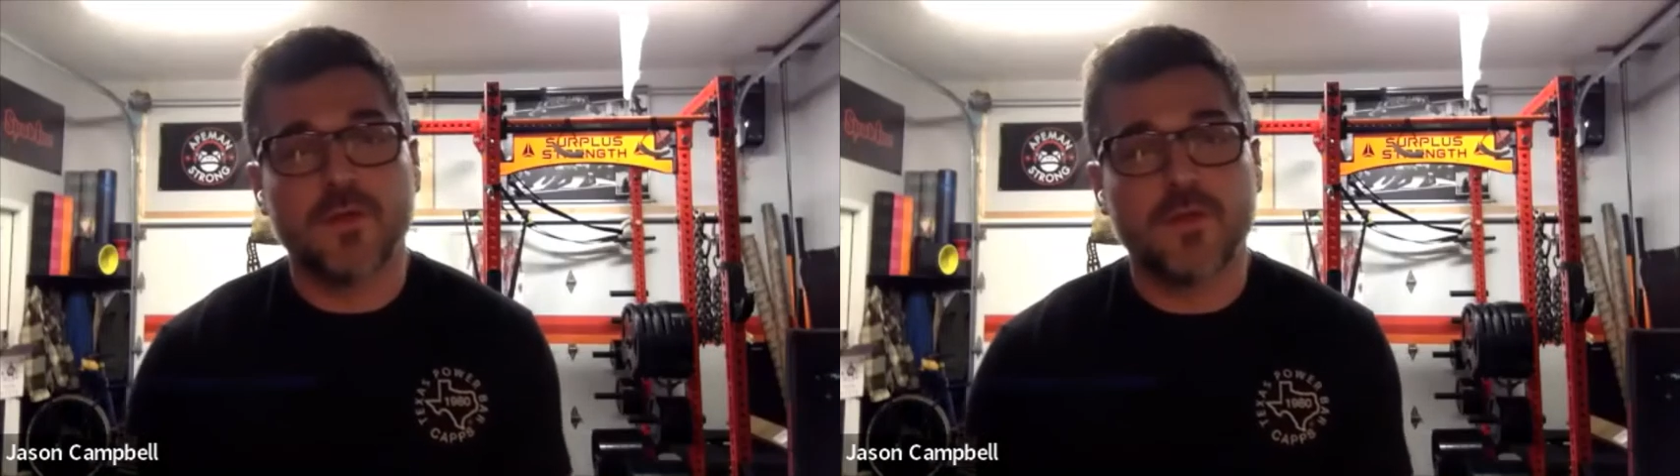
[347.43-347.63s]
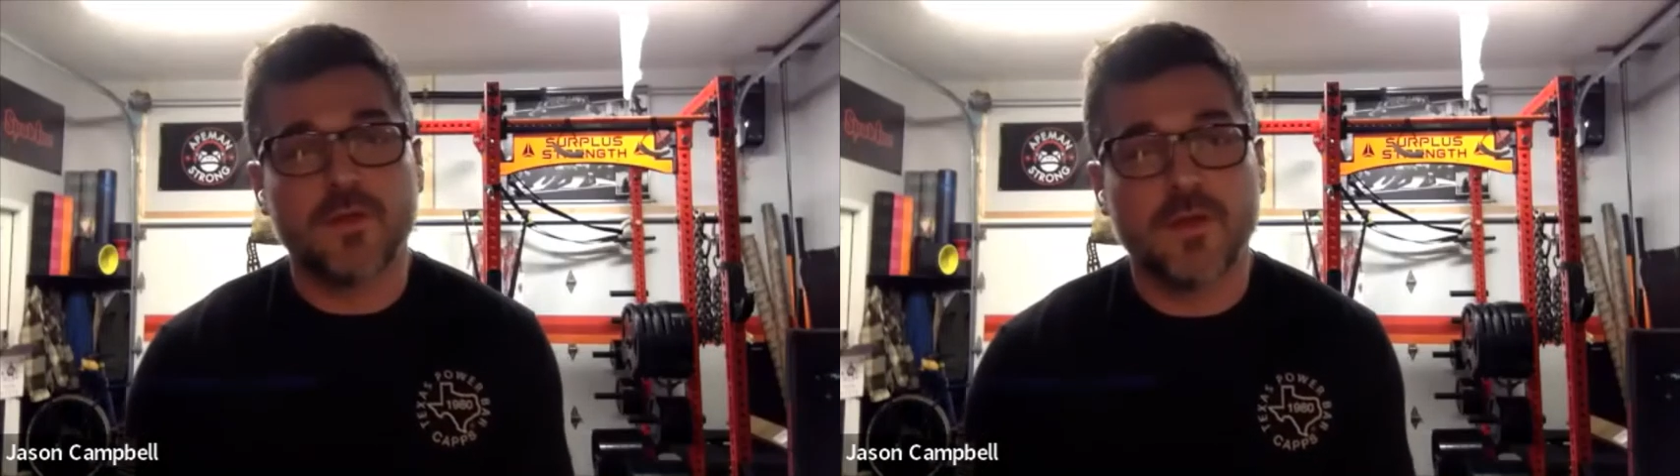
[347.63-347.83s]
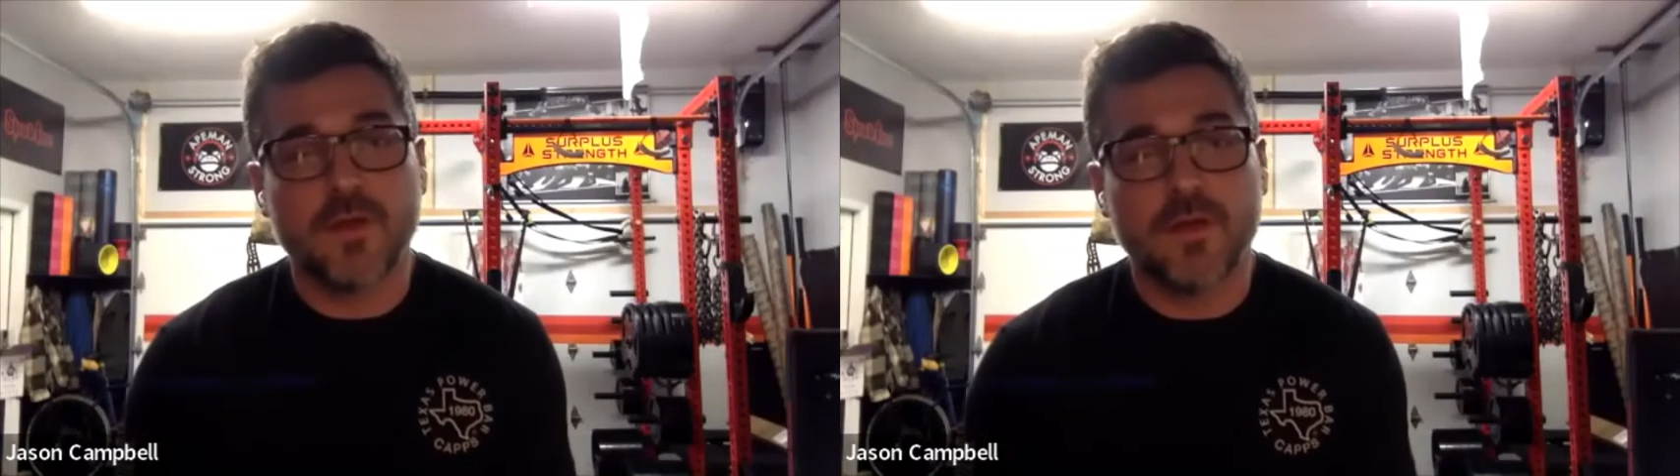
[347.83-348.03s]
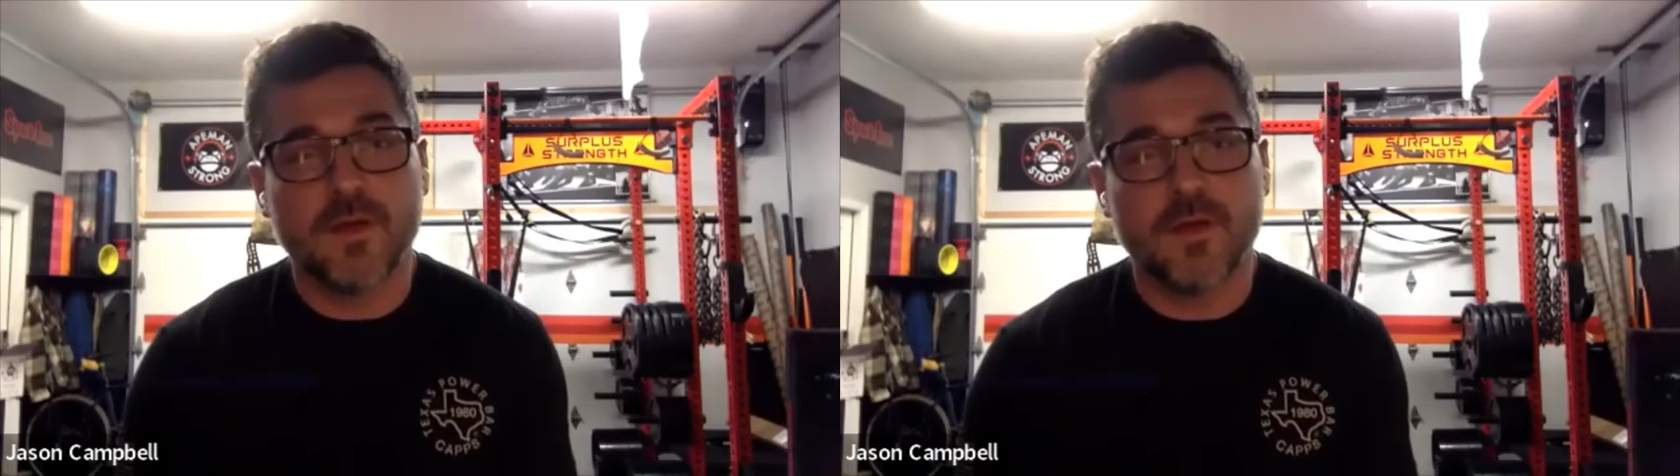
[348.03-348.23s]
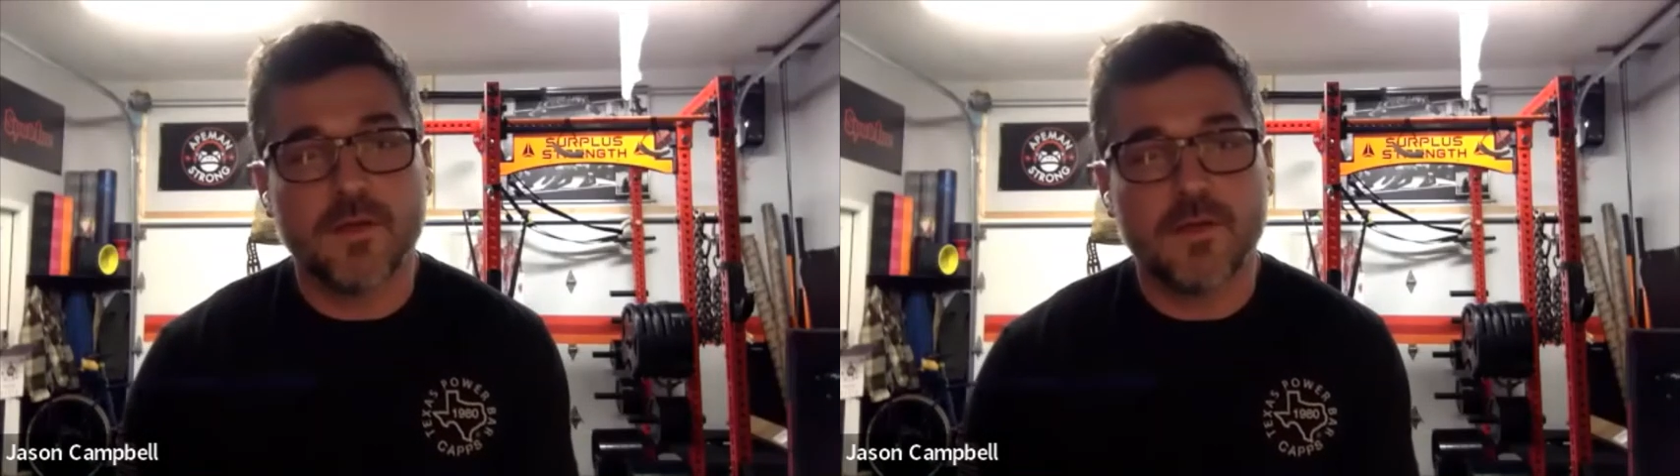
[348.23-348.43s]
in
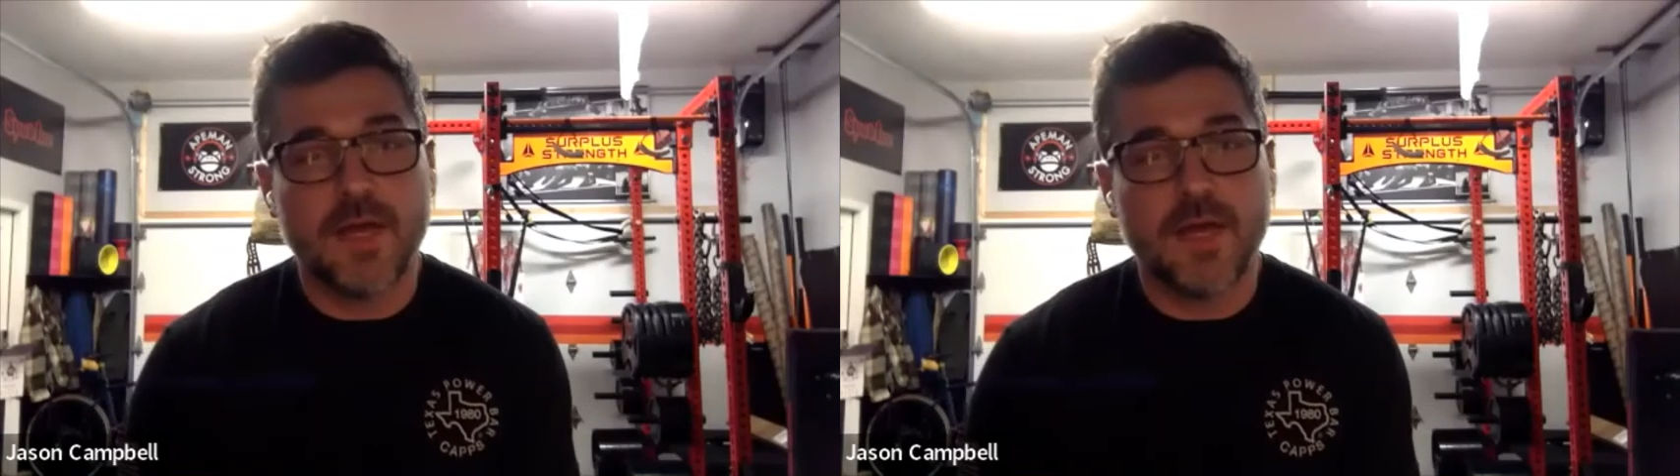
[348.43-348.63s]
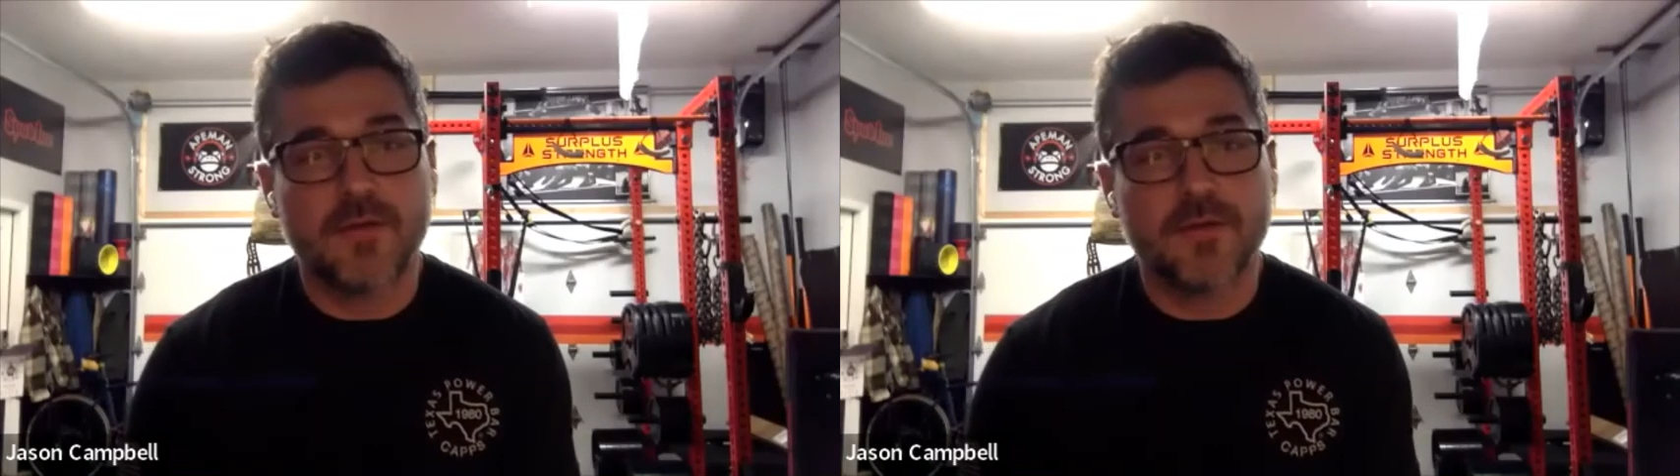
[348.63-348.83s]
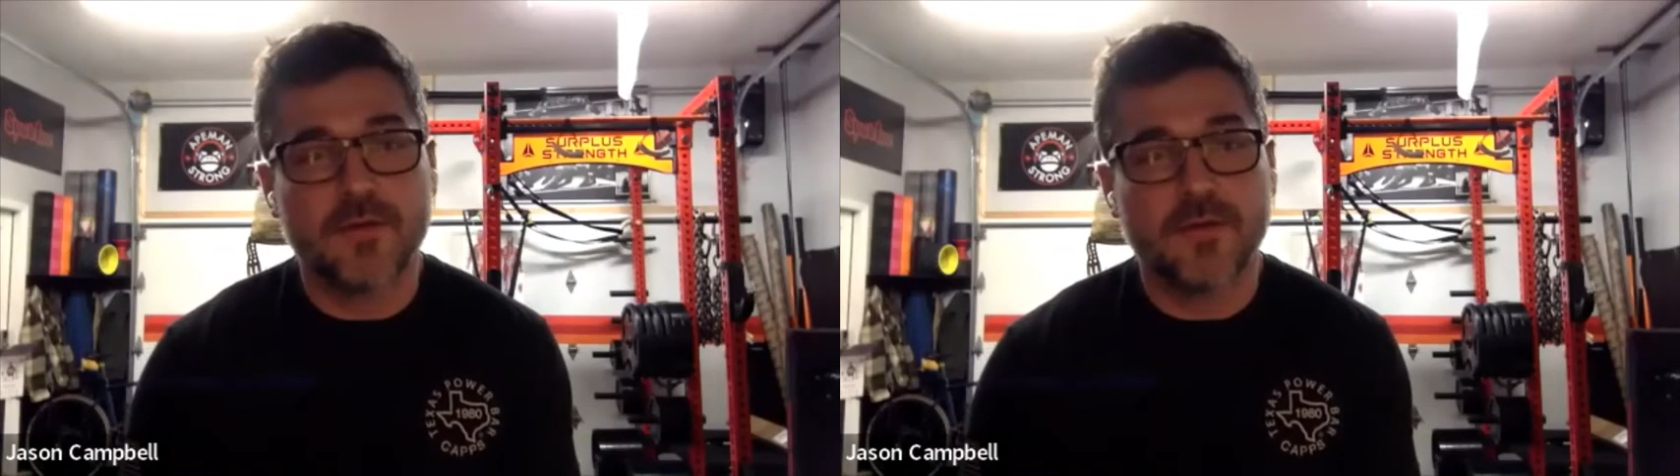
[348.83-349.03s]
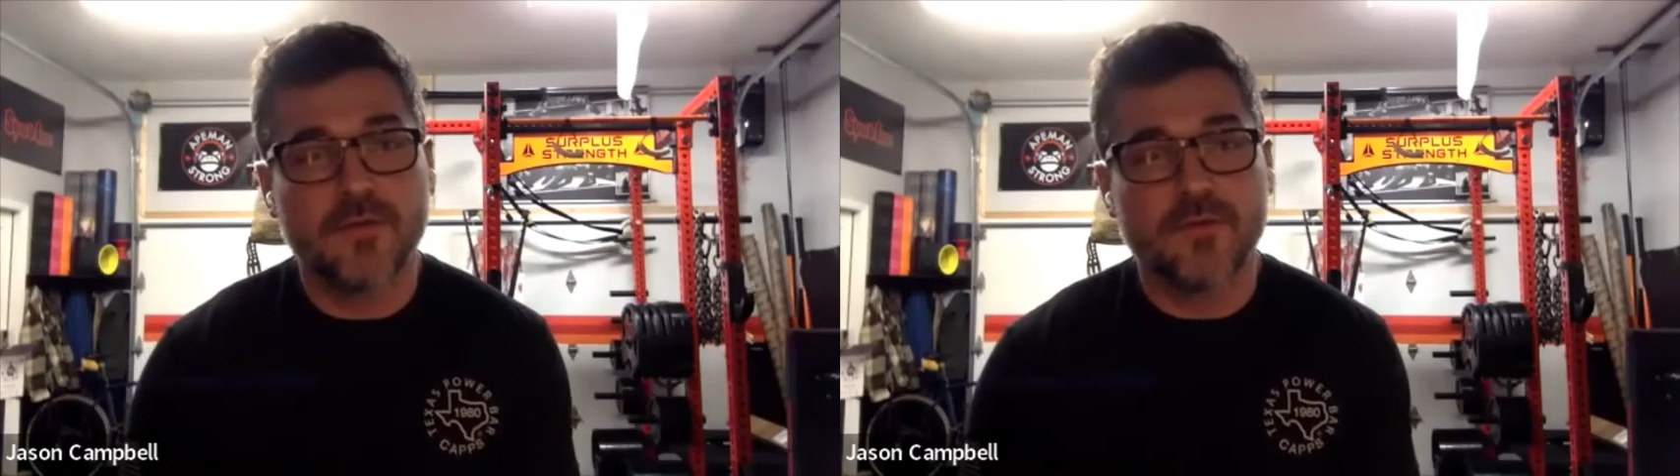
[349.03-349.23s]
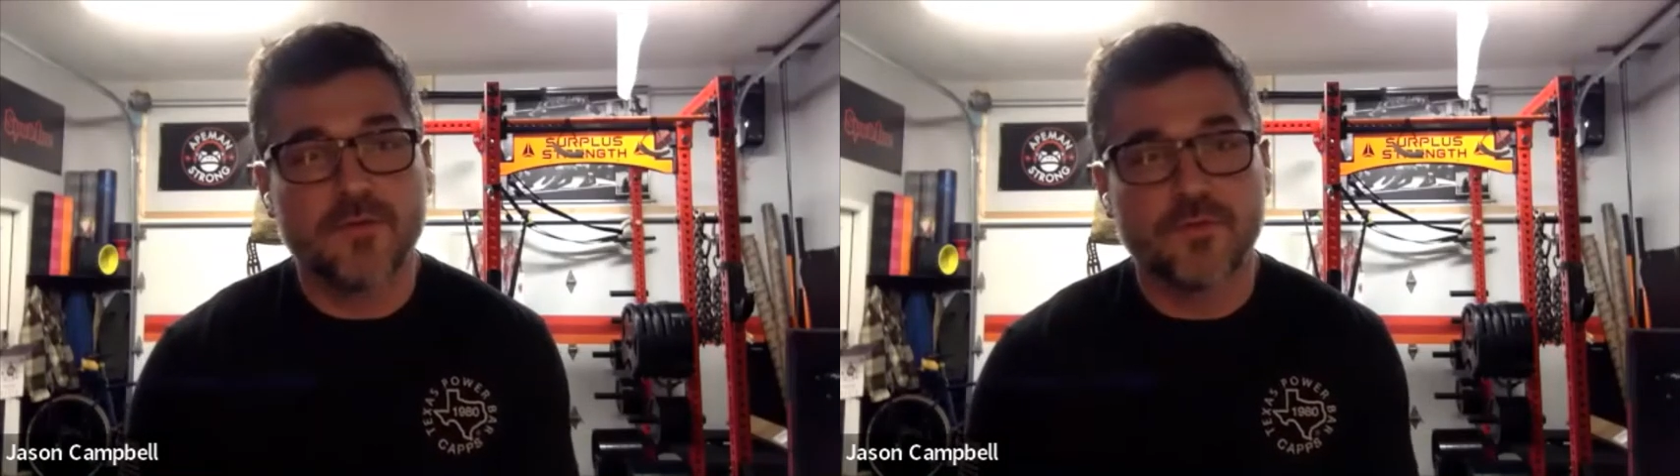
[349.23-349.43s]
the louder